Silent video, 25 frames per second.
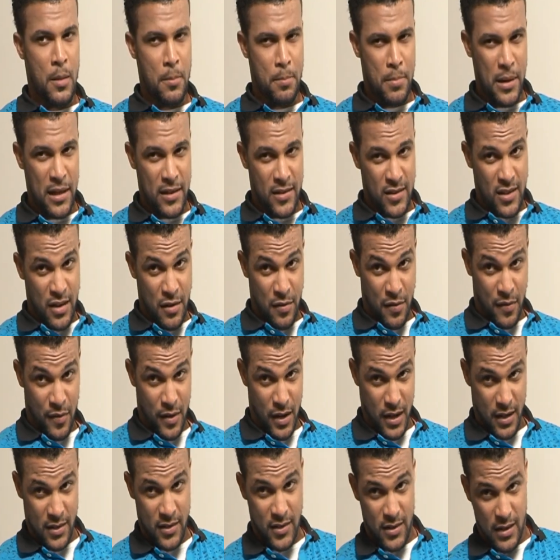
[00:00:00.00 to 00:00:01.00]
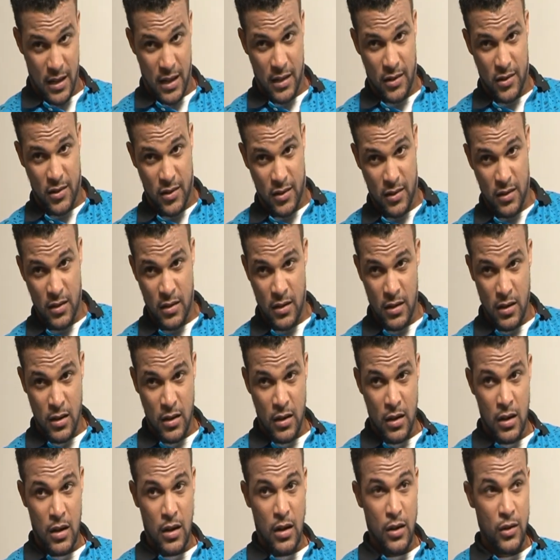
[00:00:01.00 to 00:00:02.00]
Bet the fact that
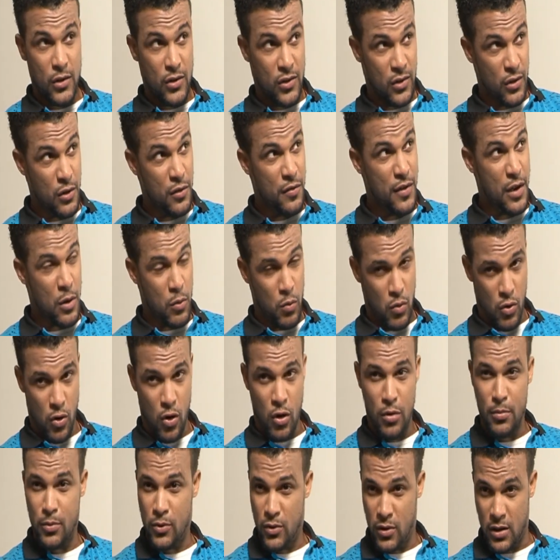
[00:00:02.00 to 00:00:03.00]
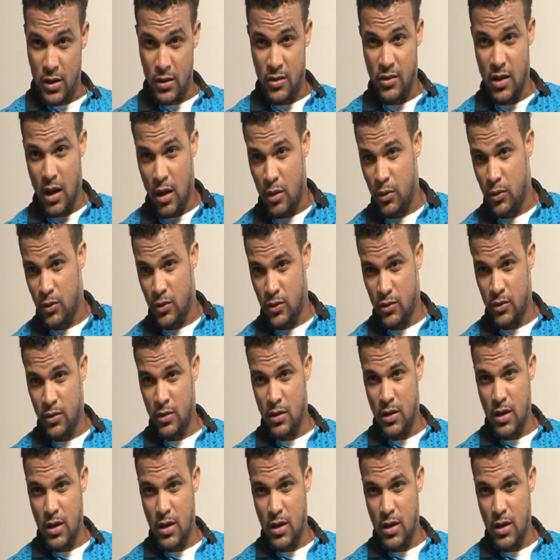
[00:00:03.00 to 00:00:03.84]
Sylvia will come to this house